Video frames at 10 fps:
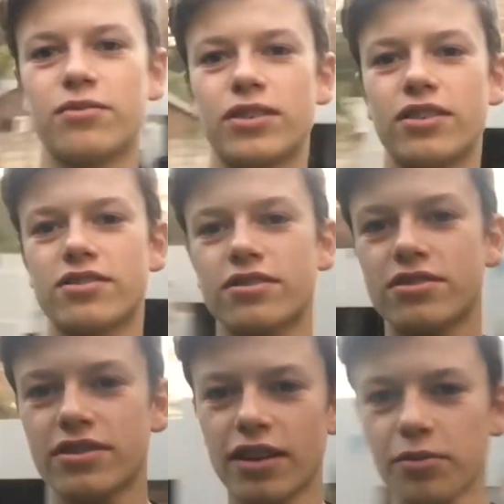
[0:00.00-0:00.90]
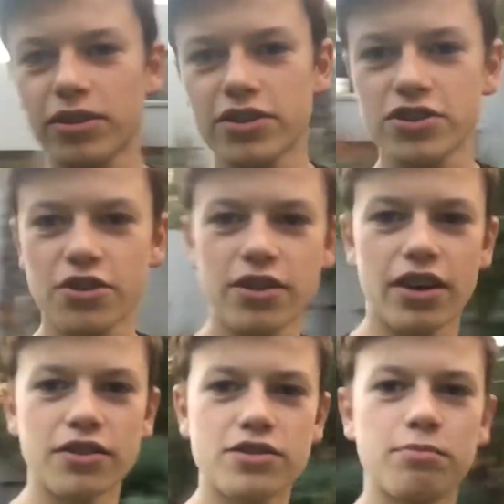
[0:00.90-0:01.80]
video. So today I'm going to show you
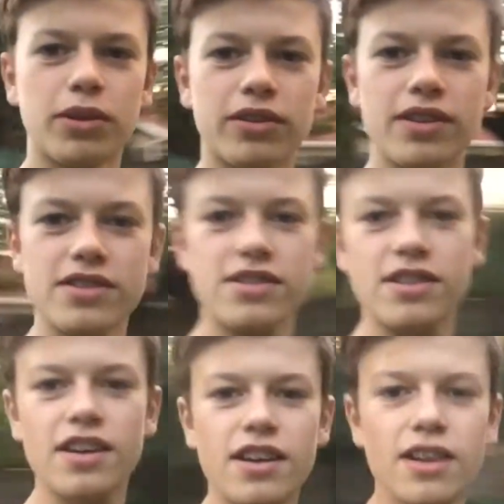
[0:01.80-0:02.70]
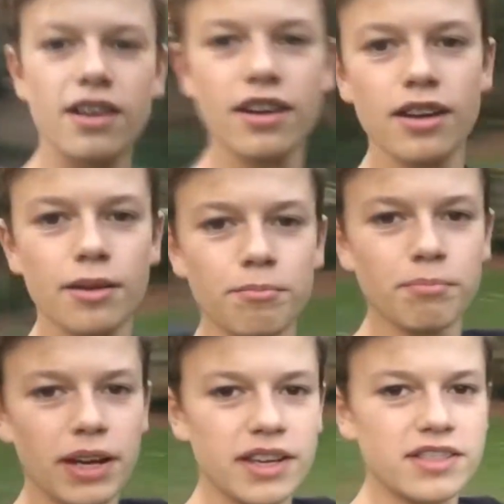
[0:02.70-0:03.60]
how to build this
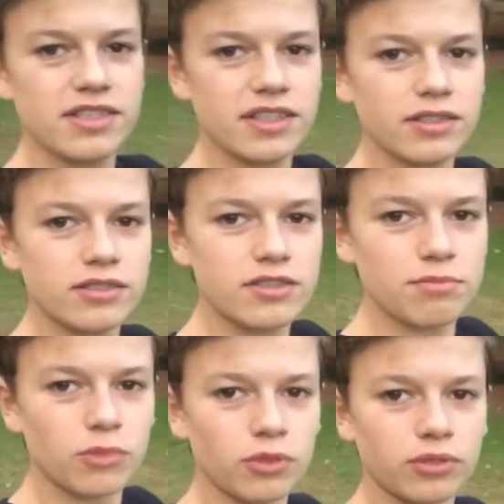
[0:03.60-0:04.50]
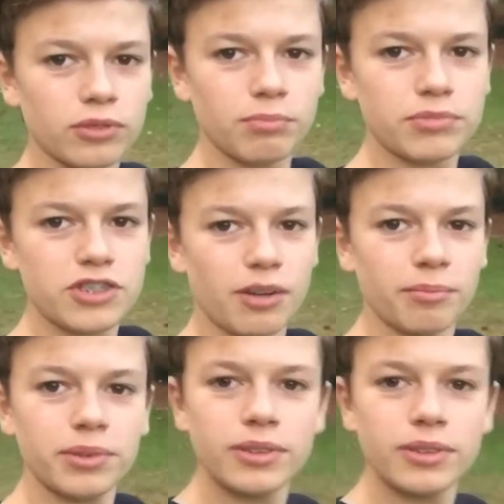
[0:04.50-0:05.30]
amazing small jump.